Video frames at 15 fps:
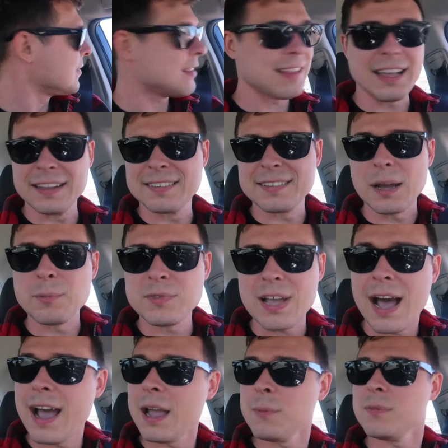like
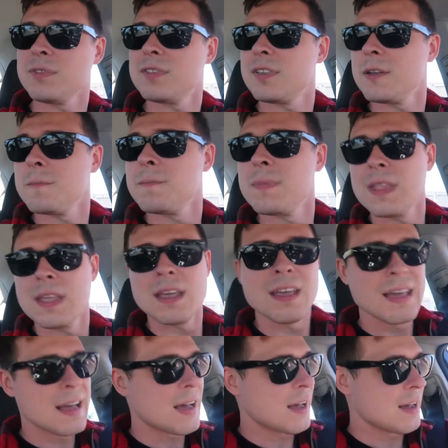sometimes
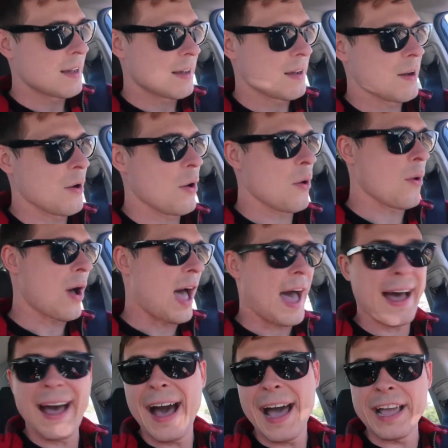
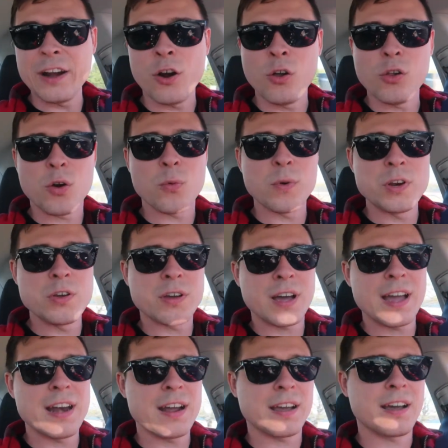at idle or when you
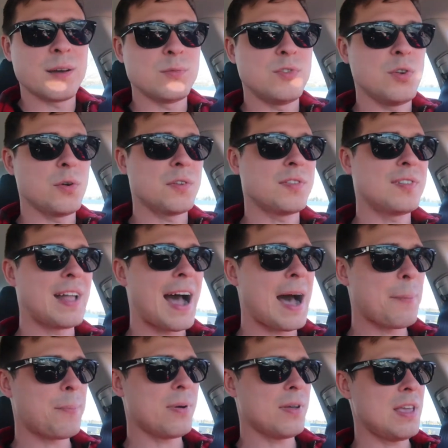kind of come to a
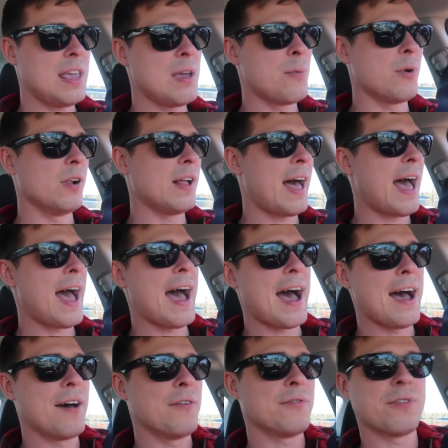stop, it will
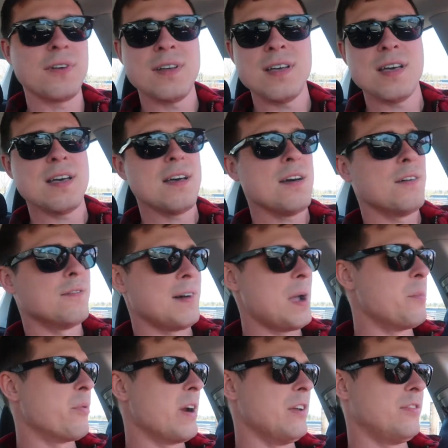have
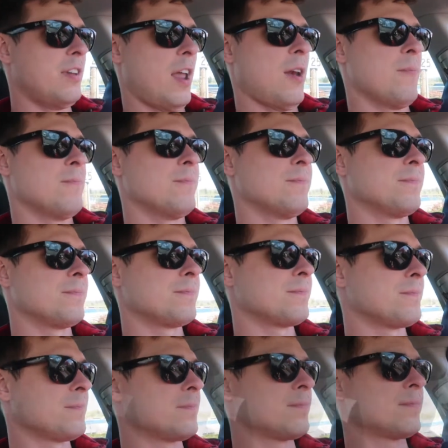vibration.
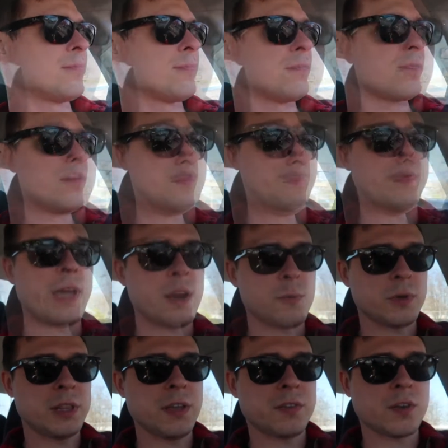So the plan
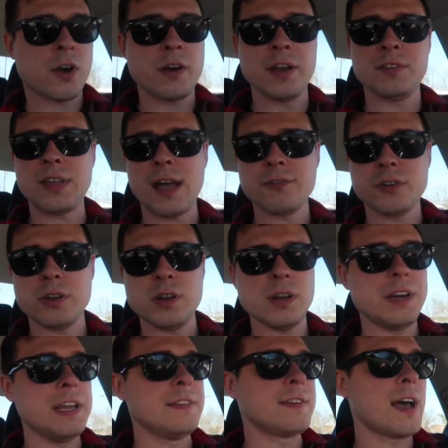with this car is after the
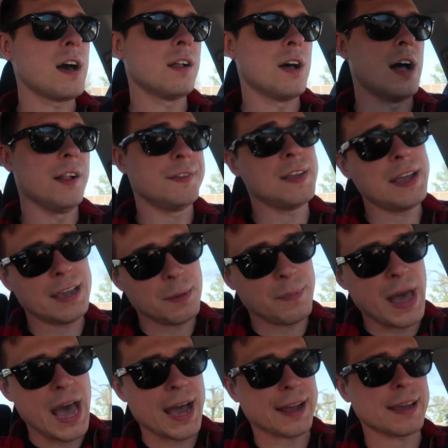detail, I'll take it
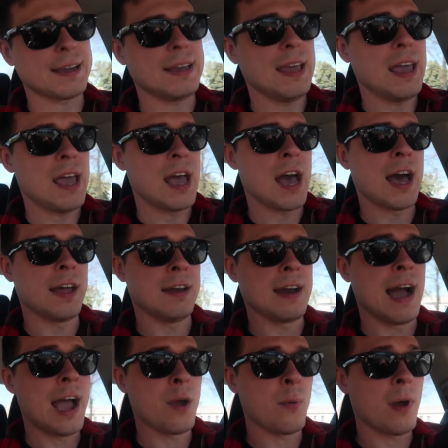back and
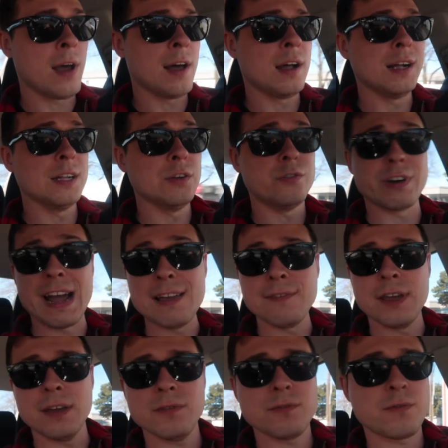I will drive
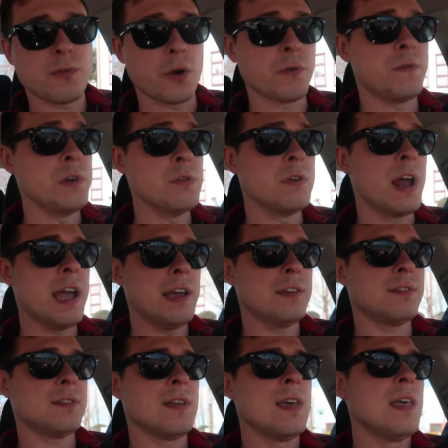it for a few
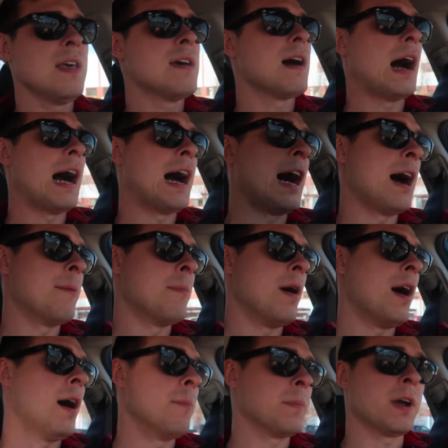days.
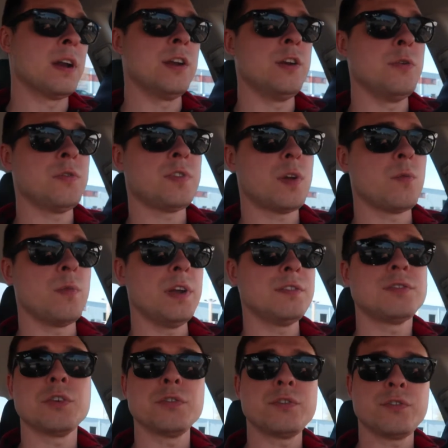I'm gonna do some
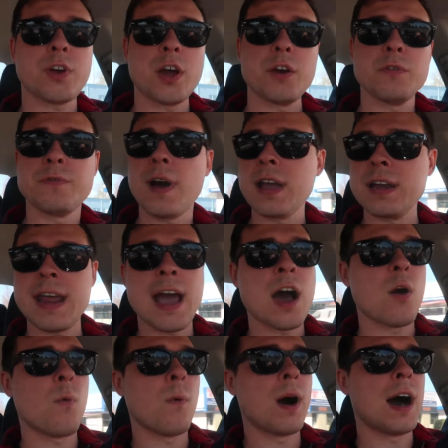research, try to find
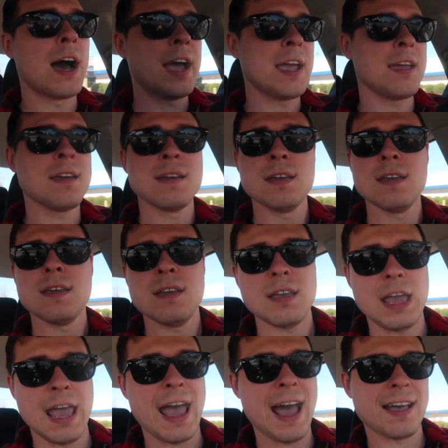out why
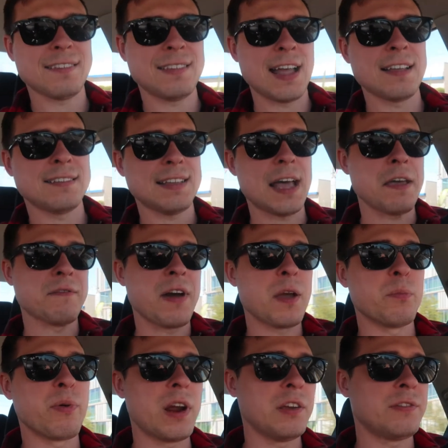it has that slight
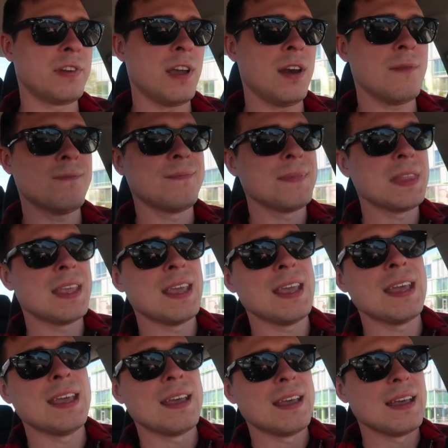vibration.
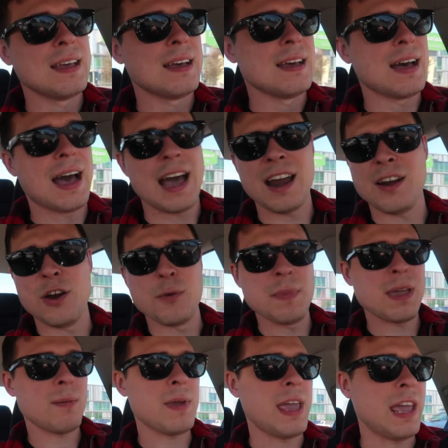I don't know,
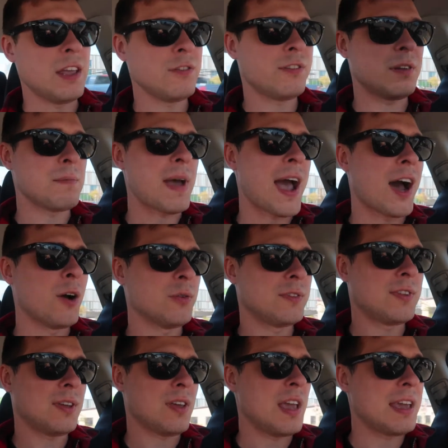maybe engine
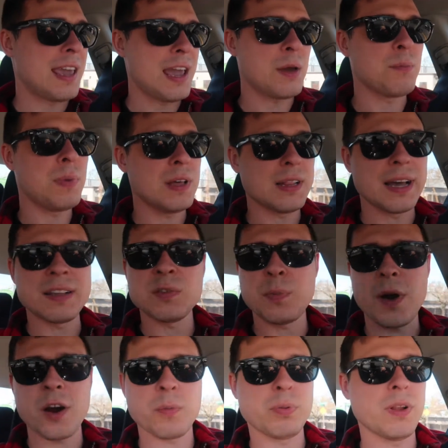mount. It can't be like
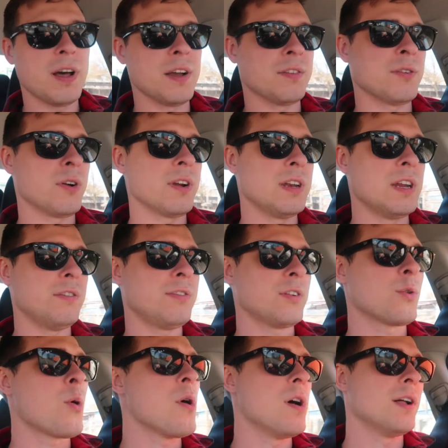spark plugs or
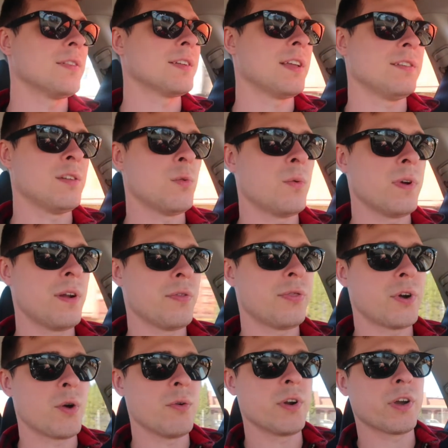ignition coils because it would have
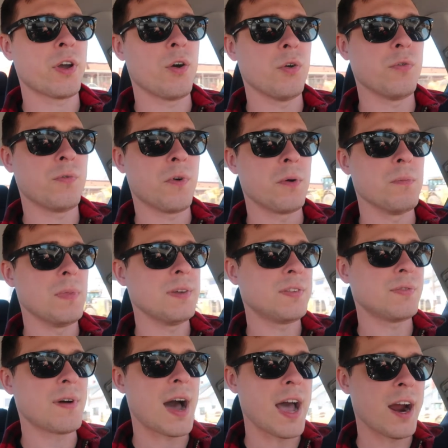thrown a code for
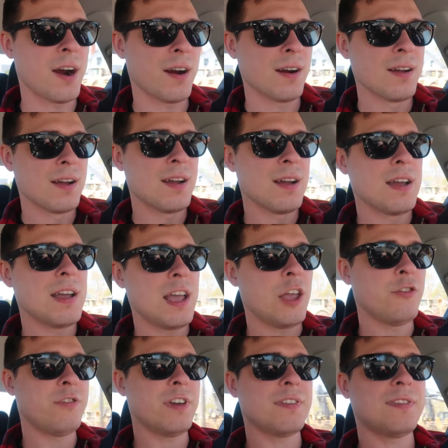misfire.
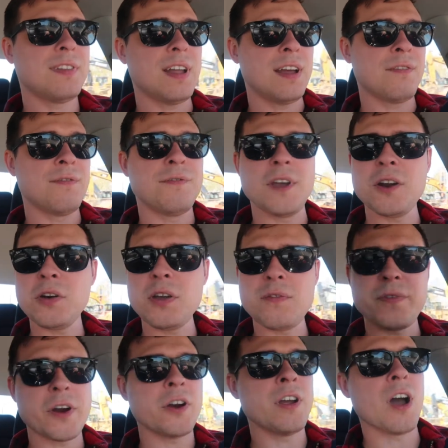It's just a
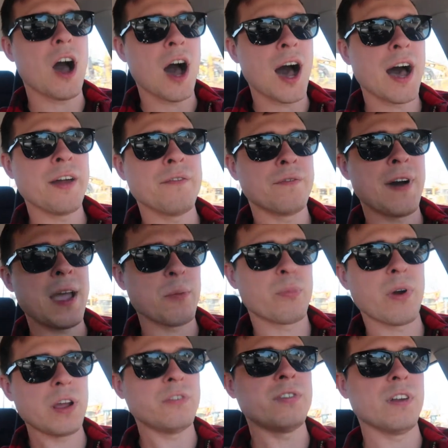very odd
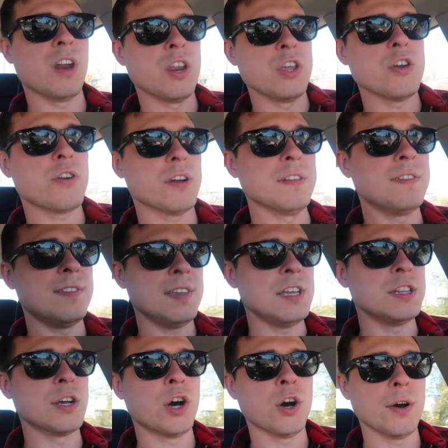vibration, and you could
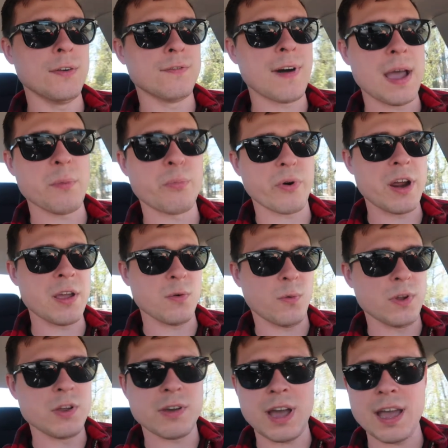see the hood vibrate
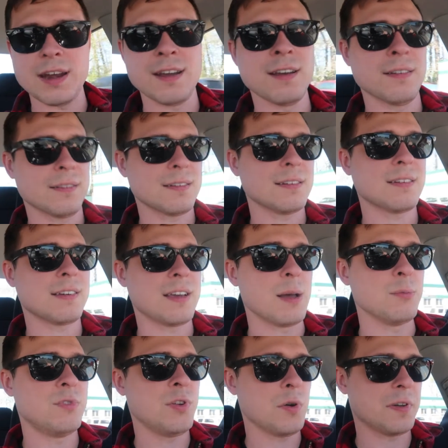when you kind of
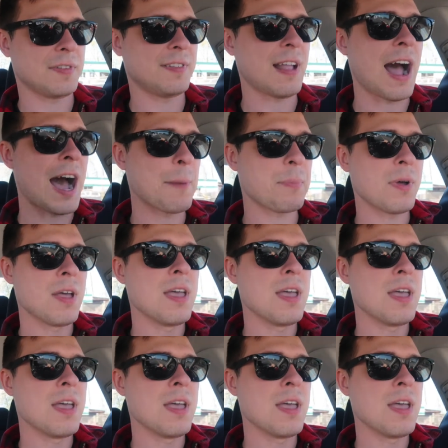come to a stop.